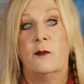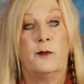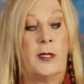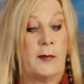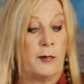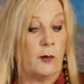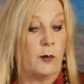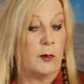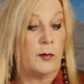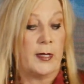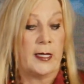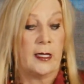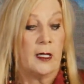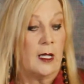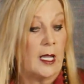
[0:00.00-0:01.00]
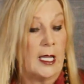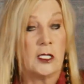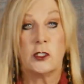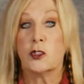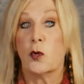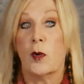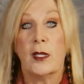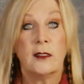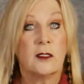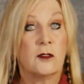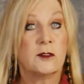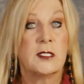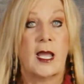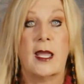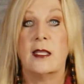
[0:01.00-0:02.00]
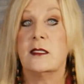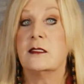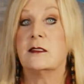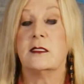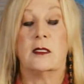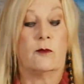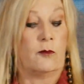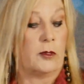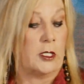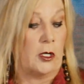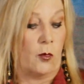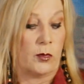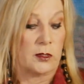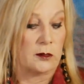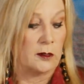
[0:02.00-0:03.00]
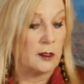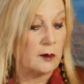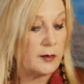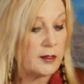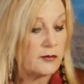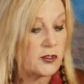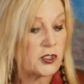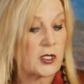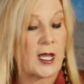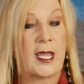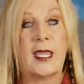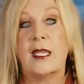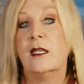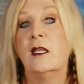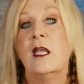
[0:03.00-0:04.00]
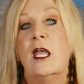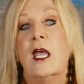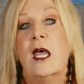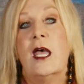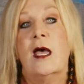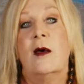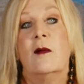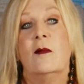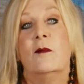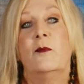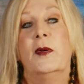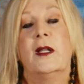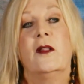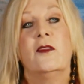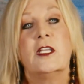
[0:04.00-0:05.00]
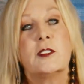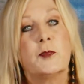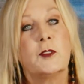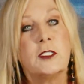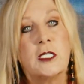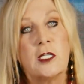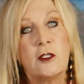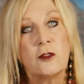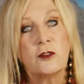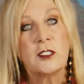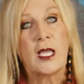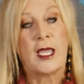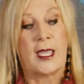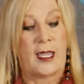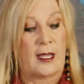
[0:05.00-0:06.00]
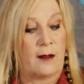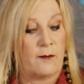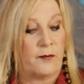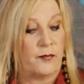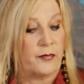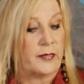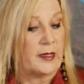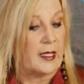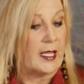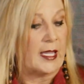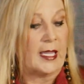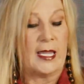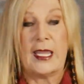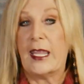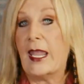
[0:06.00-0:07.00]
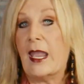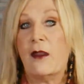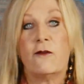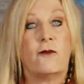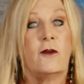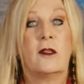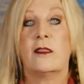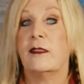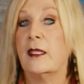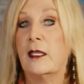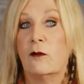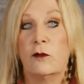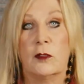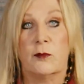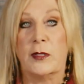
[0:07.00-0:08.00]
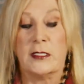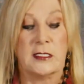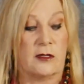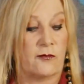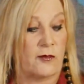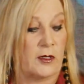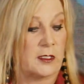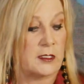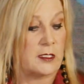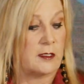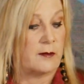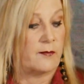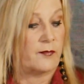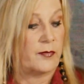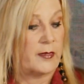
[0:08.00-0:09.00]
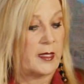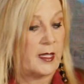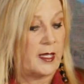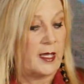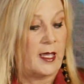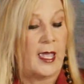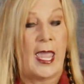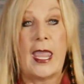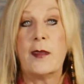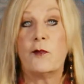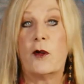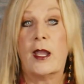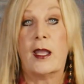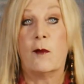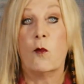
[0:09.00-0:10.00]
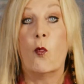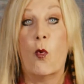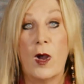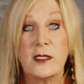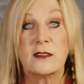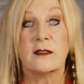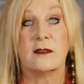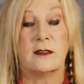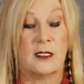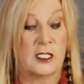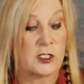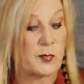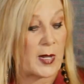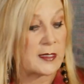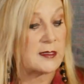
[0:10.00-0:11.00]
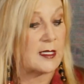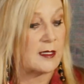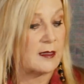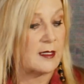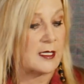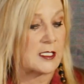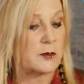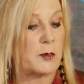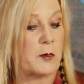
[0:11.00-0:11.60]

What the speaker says: People would be enjoying their tents, with a little bit of shade, but on this particular day, everything would be different. Abraham wasn't expecting this.